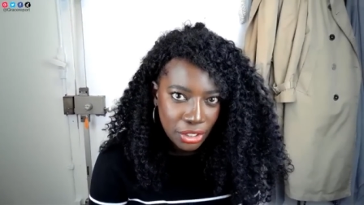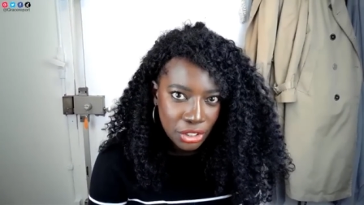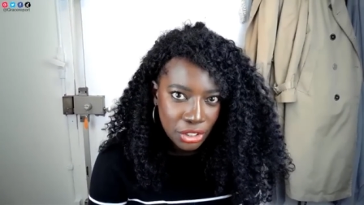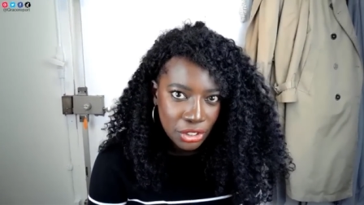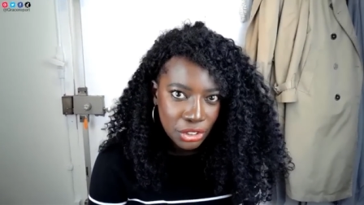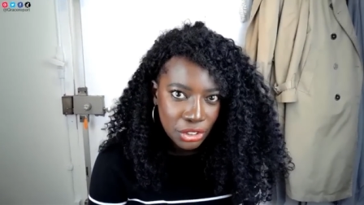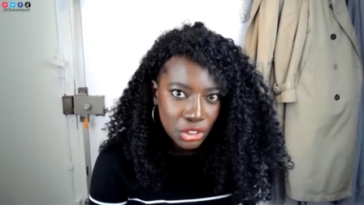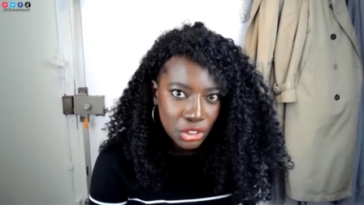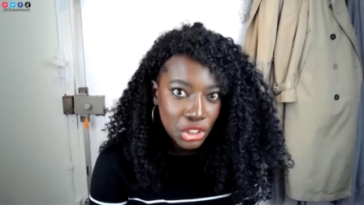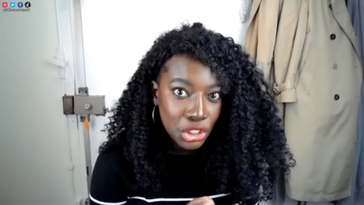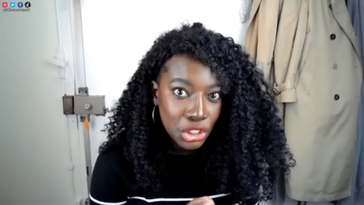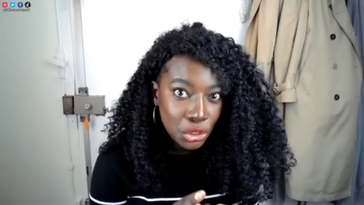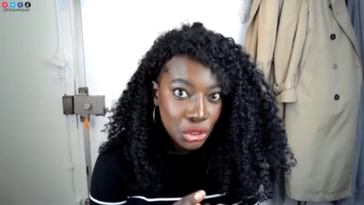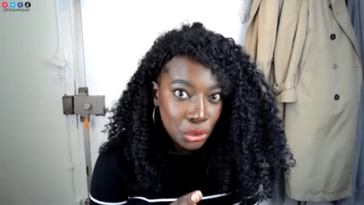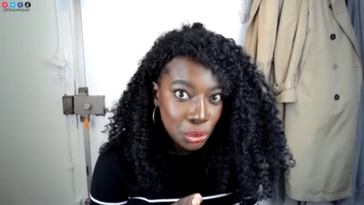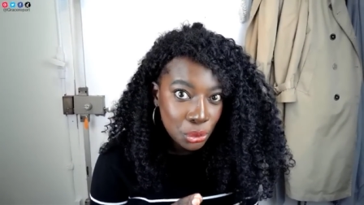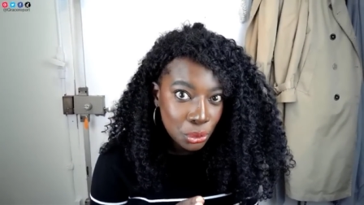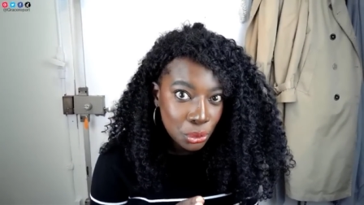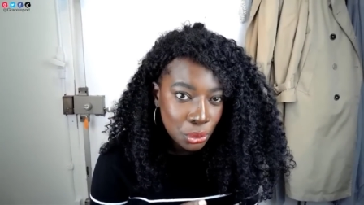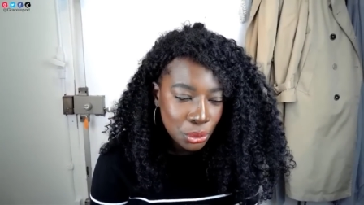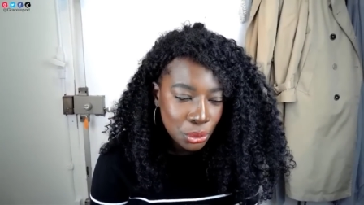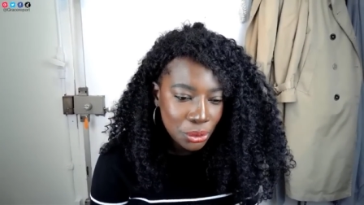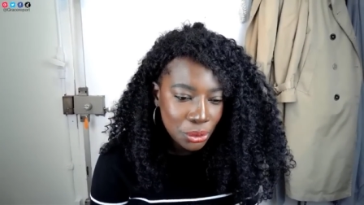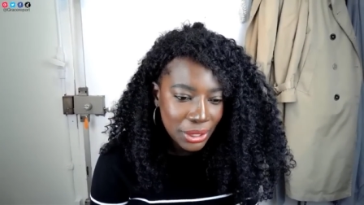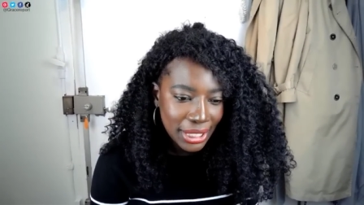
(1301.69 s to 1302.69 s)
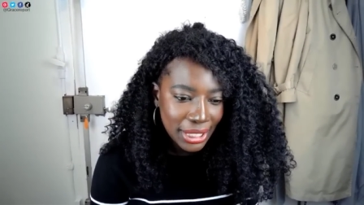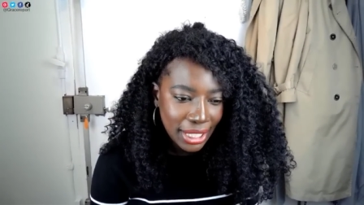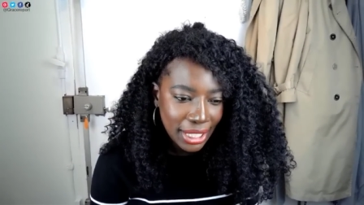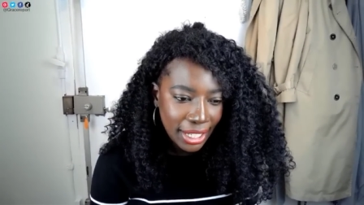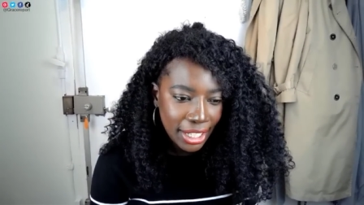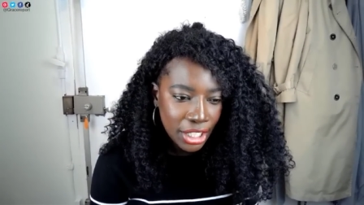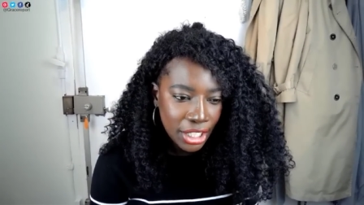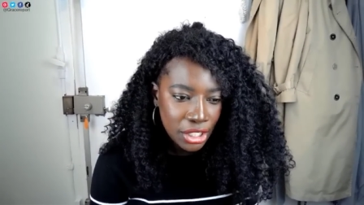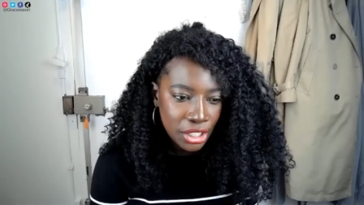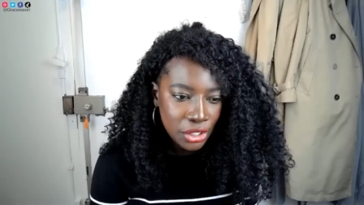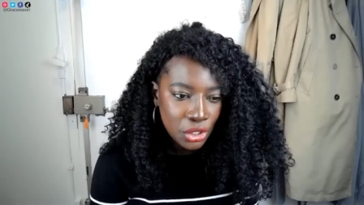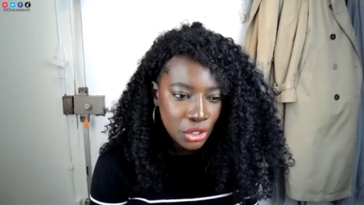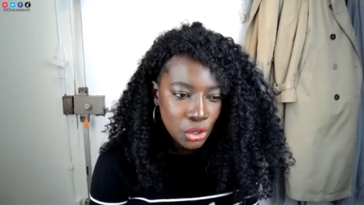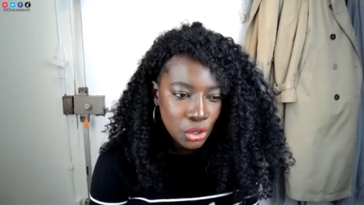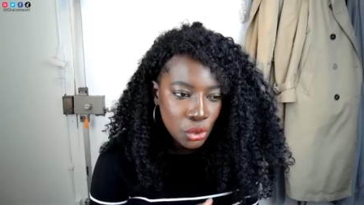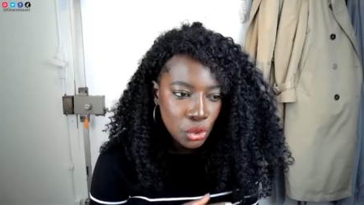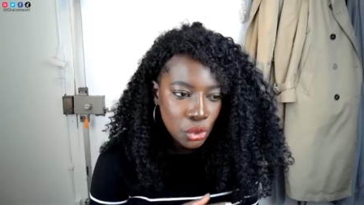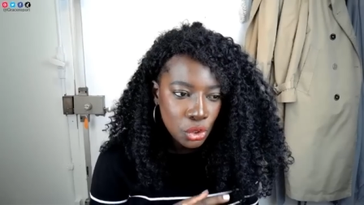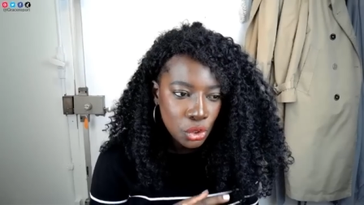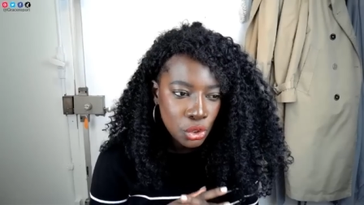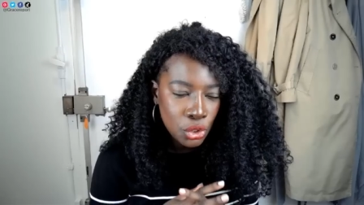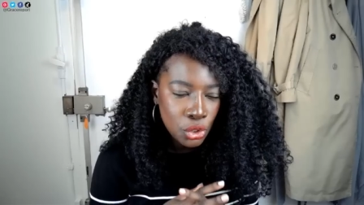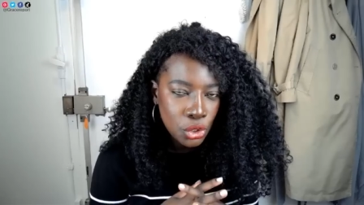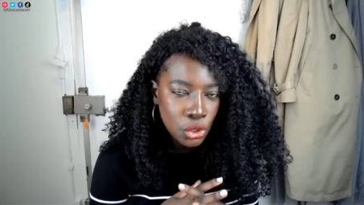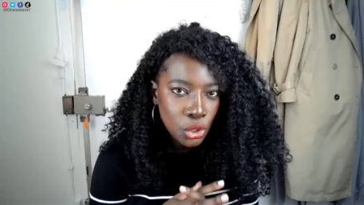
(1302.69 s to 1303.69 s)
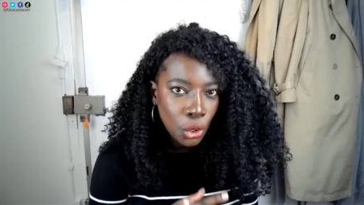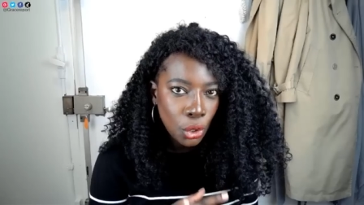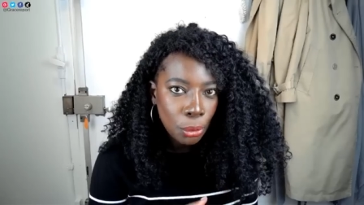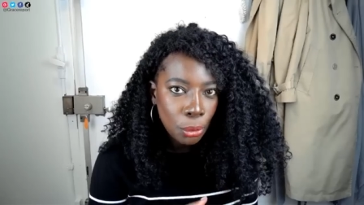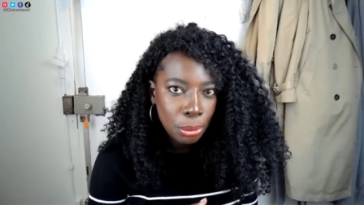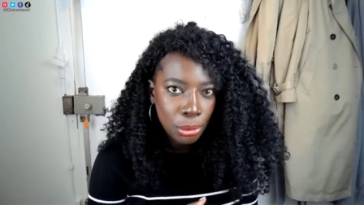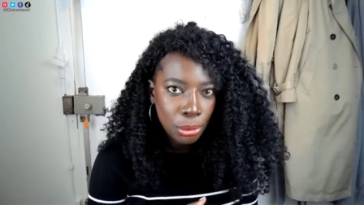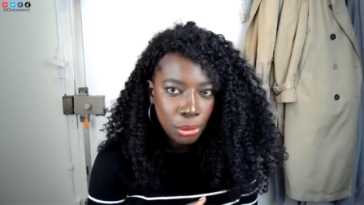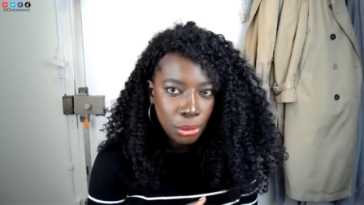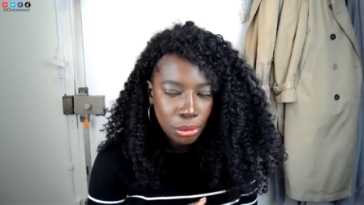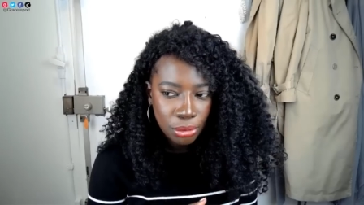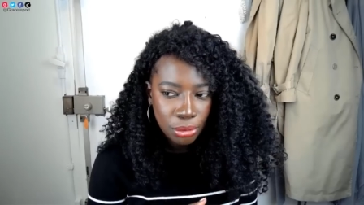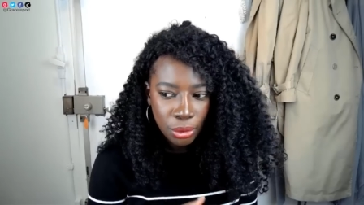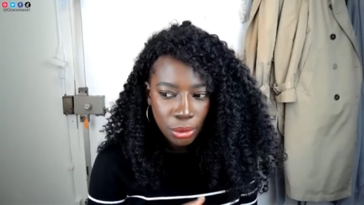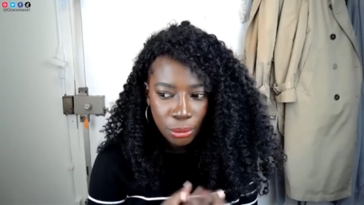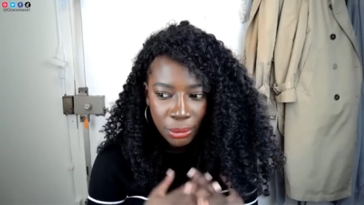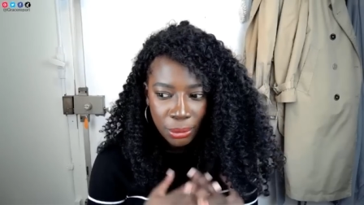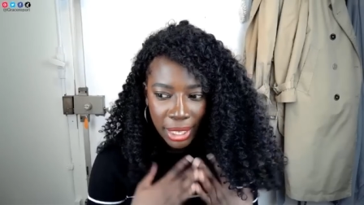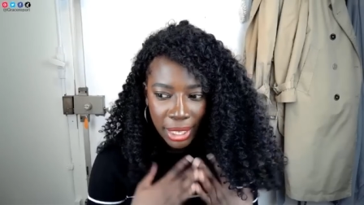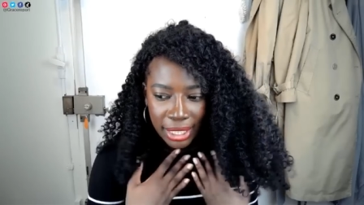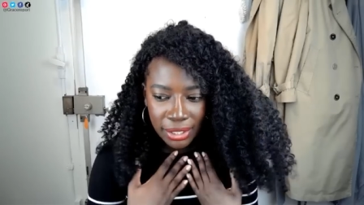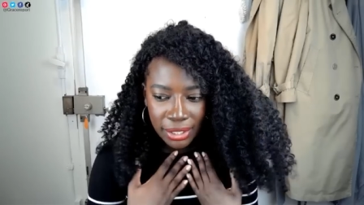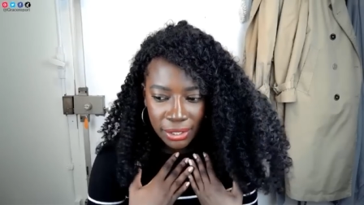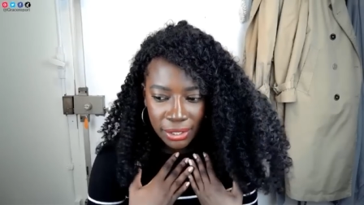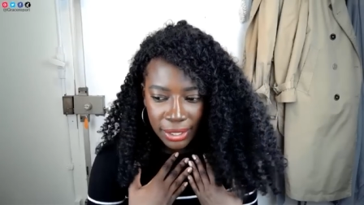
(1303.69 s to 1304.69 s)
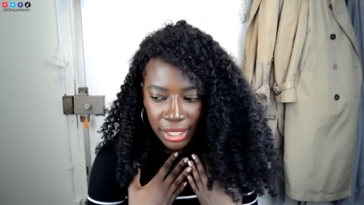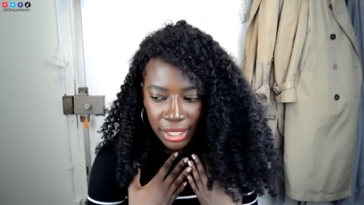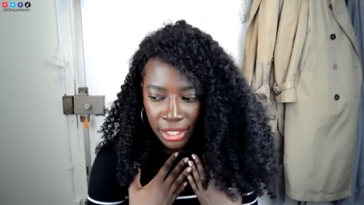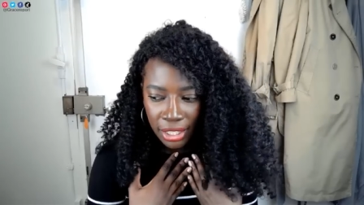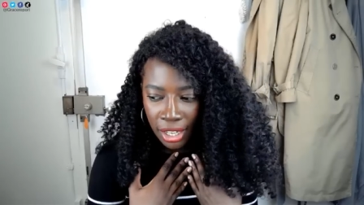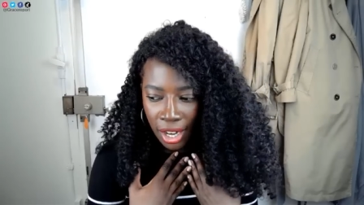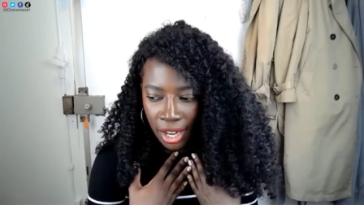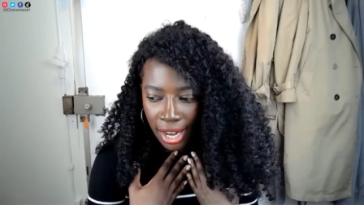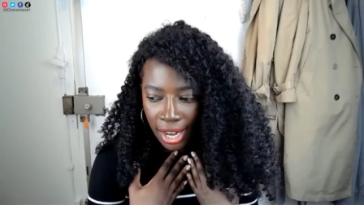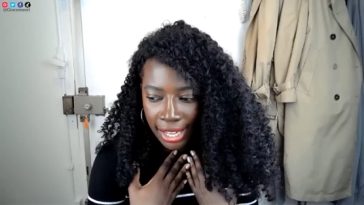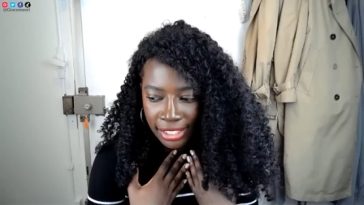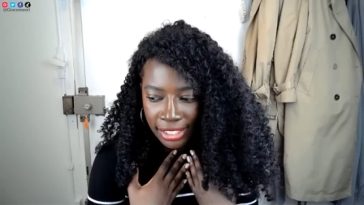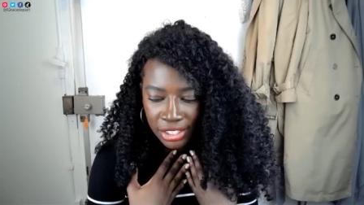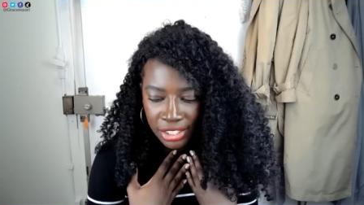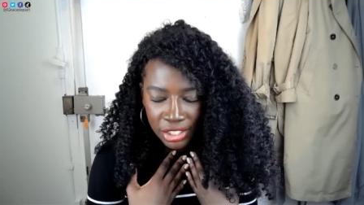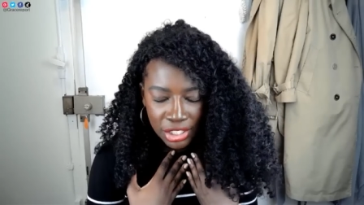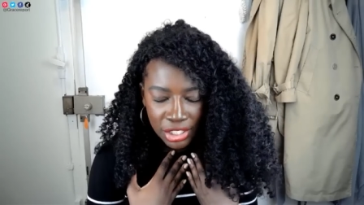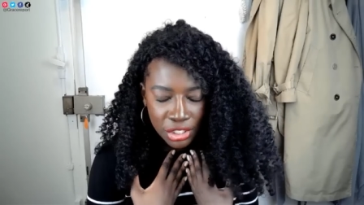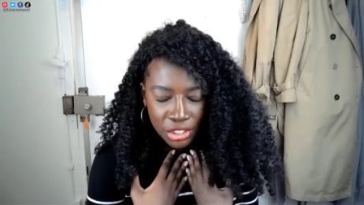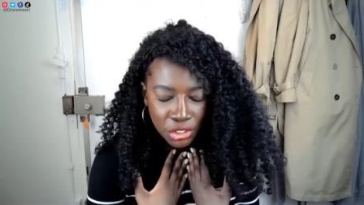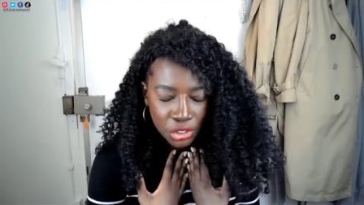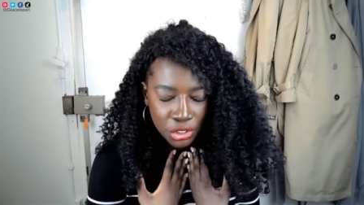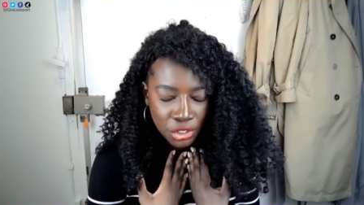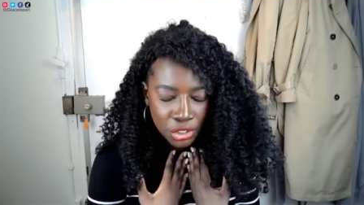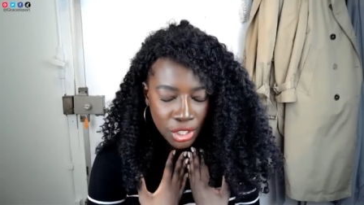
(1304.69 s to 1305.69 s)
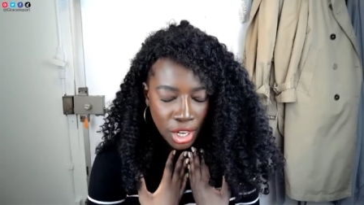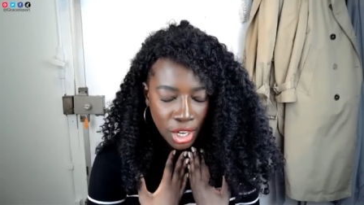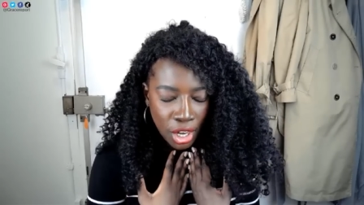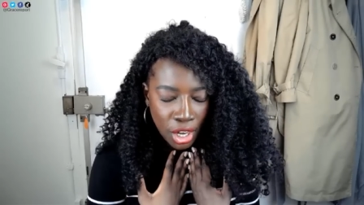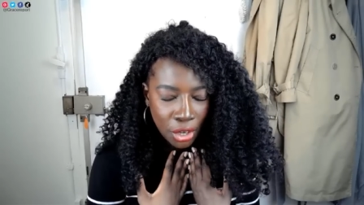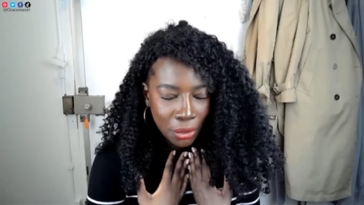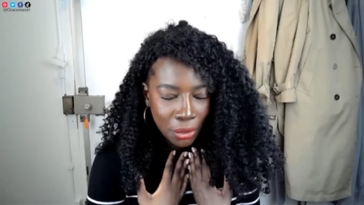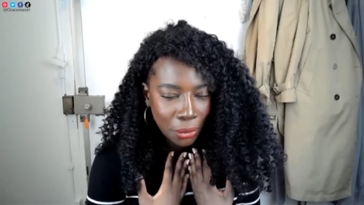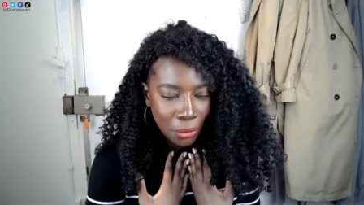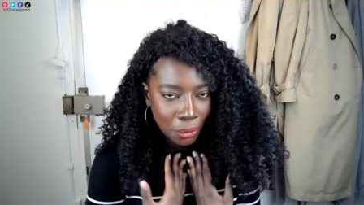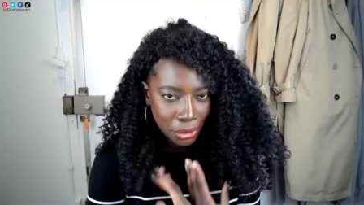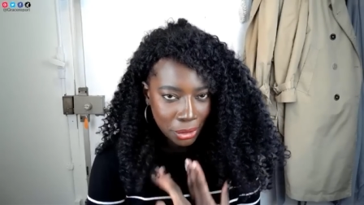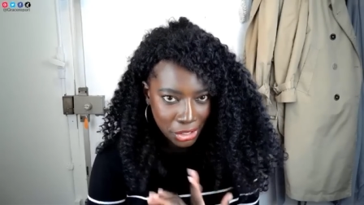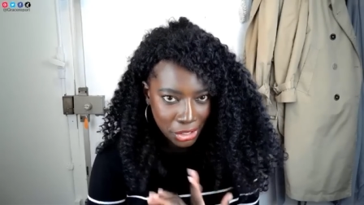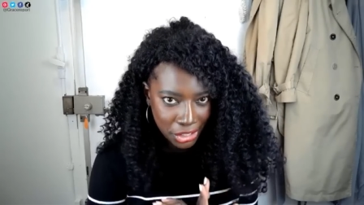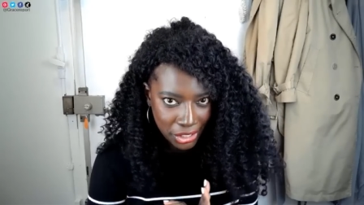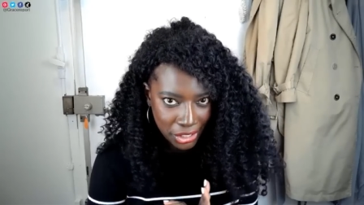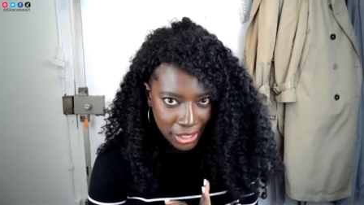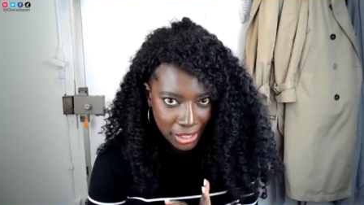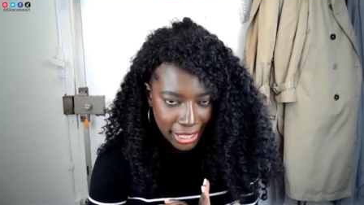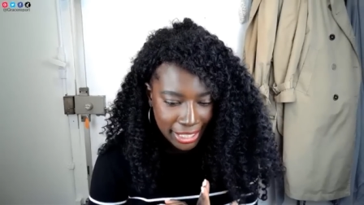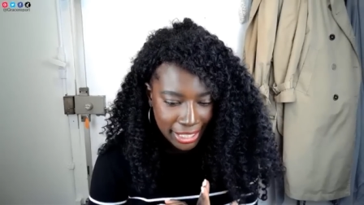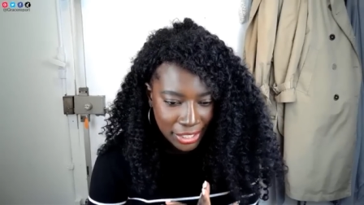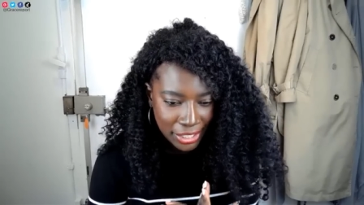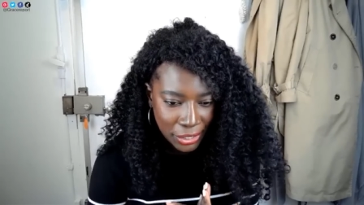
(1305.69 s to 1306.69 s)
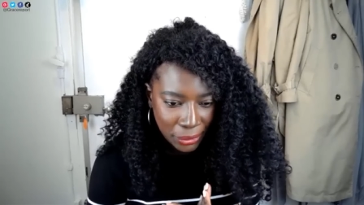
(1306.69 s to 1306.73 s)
She truly is so beautiful. When I look at her, I see just gorgeousness.